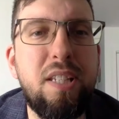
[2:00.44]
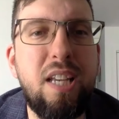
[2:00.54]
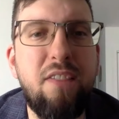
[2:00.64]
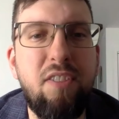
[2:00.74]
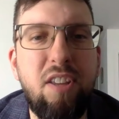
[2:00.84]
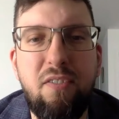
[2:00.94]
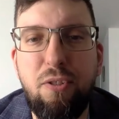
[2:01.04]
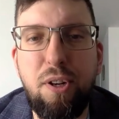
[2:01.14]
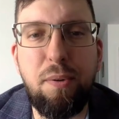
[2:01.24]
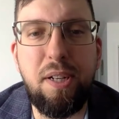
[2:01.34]
inside of that
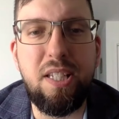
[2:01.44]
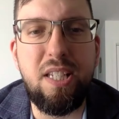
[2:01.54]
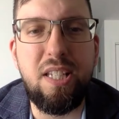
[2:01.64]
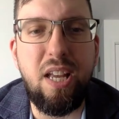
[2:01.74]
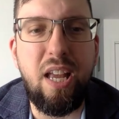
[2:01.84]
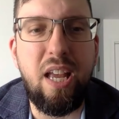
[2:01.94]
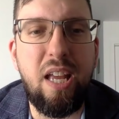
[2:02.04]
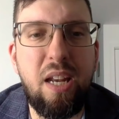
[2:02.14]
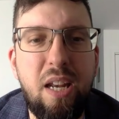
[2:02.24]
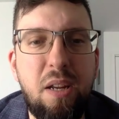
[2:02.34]
fragrance,
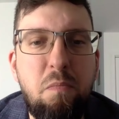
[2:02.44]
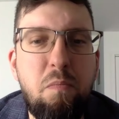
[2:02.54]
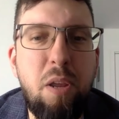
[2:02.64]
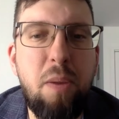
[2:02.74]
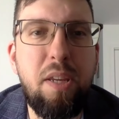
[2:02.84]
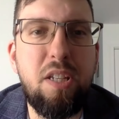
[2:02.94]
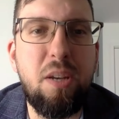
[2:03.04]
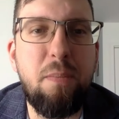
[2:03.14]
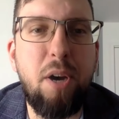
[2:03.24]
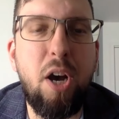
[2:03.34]
and maybe
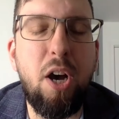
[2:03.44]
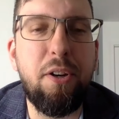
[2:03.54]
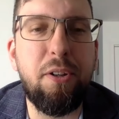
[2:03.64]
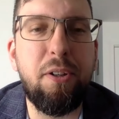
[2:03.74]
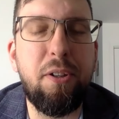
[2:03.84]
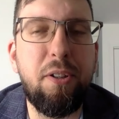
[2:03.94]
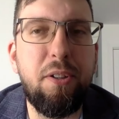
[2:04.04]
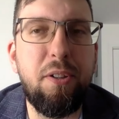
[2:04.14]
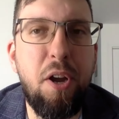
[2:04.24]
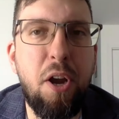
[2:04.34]
some
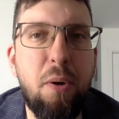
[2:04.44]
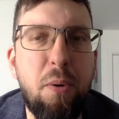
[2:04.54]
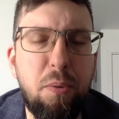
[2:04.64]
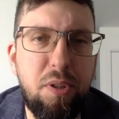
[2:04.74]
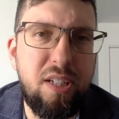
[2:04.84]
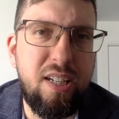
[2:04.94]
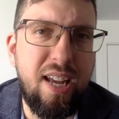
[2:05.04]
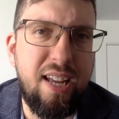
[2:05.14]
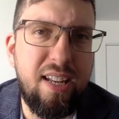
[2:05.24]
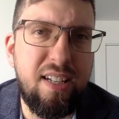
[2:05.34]
other note
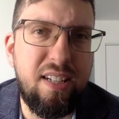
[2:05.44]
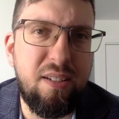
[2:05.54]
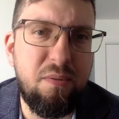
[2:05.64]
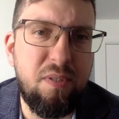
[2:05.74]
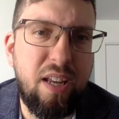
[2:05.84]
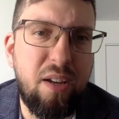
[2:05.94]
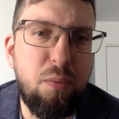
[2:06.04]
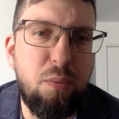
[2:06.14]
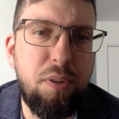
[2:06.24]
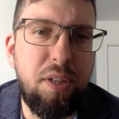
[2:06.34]
that like
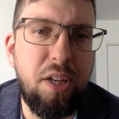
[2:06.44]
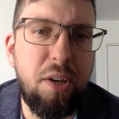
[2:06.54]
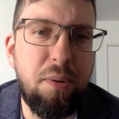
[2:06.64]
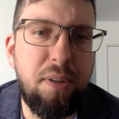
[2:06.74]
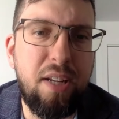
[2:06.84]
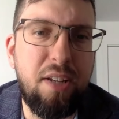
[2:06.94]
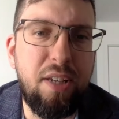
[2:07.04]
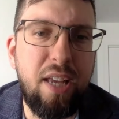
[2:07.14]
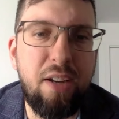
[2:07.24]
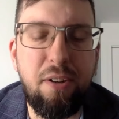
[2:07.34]
woody note that
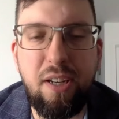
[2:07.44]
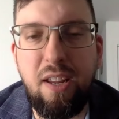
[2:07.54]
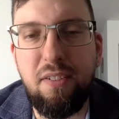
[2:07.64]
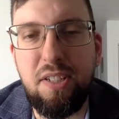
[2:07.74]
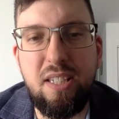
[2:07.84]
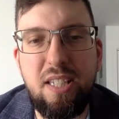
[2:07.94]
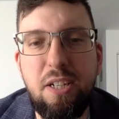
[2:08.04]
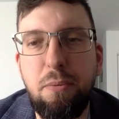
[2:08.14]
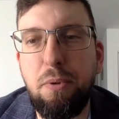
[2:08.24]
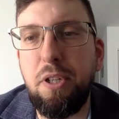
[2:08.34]
together give a
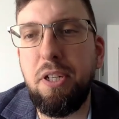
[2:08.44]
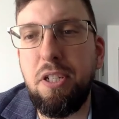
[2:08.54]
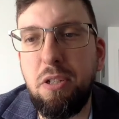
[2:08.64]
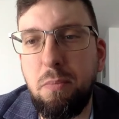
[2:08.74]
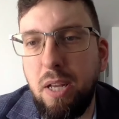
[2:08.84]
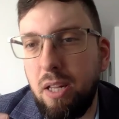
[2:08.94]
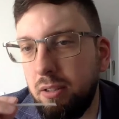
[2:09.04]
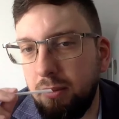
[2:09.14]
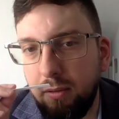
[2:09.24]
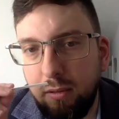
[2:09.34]
cedarwood
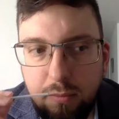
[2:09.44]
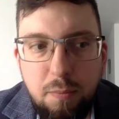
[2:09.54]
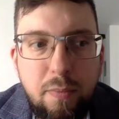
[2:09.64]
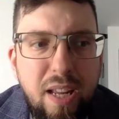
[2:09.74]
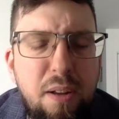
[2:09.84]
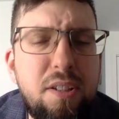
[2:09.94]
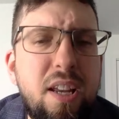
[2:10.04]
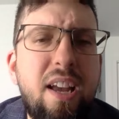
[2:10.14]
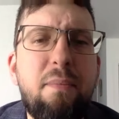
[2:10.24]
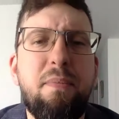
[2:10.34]
smell.
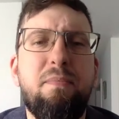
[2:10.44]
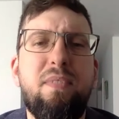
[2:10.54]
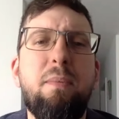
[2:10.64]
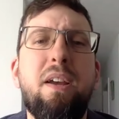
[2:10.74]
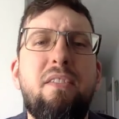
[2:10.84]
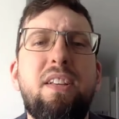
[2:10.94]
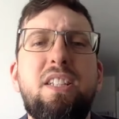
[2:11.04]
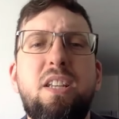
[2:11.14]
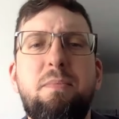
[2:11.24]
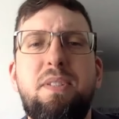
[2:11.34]
Also, I'm having
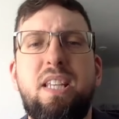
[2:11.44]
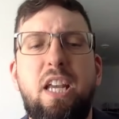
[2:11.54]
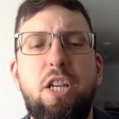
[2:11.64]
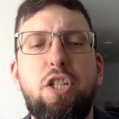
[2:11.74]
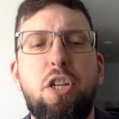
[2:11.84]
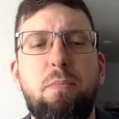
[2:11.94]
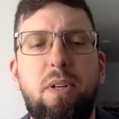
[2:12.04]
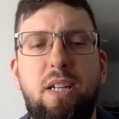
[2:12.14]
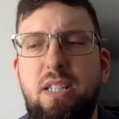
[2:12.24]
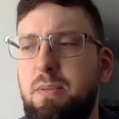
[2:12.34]
some sage,
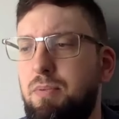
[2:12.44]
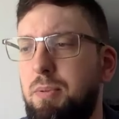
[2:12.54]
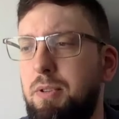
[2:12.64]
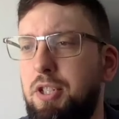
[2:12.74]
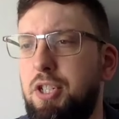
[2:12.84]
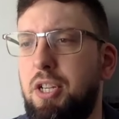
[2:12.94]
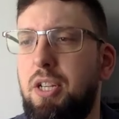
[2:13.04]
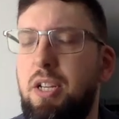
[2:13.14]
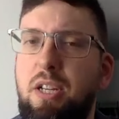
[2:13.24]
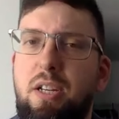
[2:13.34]
but it's pretty much
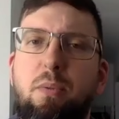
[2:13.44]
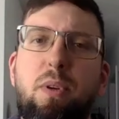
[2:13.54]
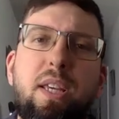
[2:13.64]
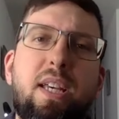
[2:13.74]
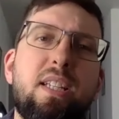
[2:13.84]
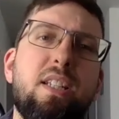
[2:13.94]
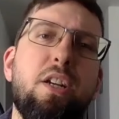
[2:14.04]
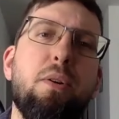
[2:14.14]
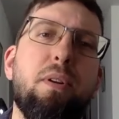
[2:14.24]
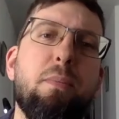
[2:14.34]
the weakest
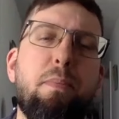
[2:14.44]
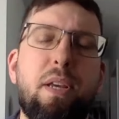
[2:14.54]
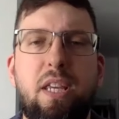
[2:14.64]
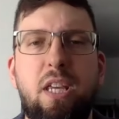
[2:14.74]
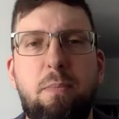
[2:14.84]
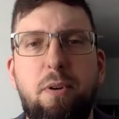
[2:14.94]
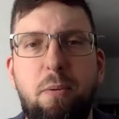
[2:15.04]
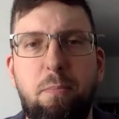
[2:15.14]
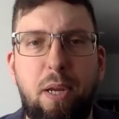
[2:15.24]
note I'm picking up on